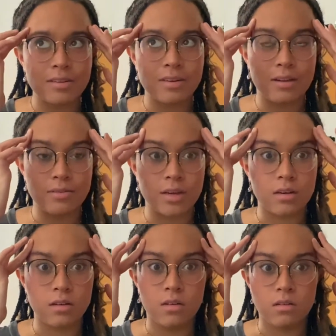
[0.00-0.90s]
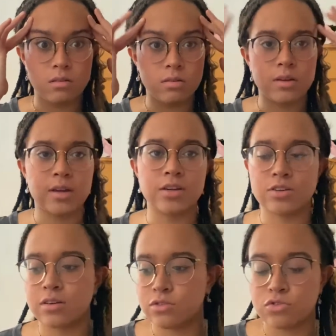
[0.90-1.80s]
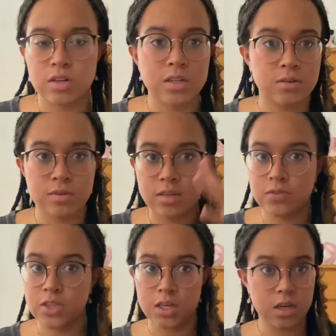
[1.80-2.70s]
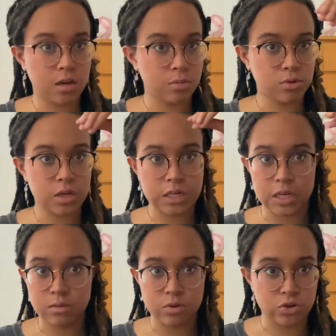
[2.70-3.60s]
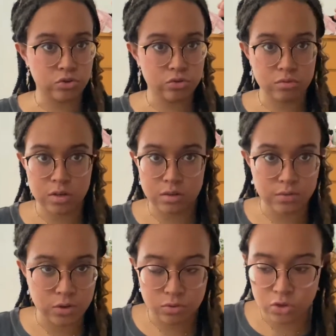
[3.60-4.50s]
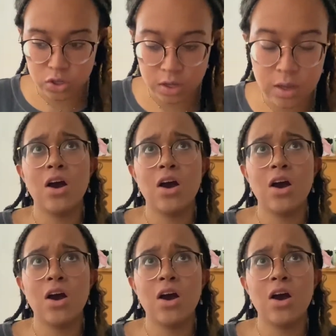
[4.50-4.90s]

was like, and I just got too stressed, and I wasn't even thinking about like taking pictures or taking videos or anything.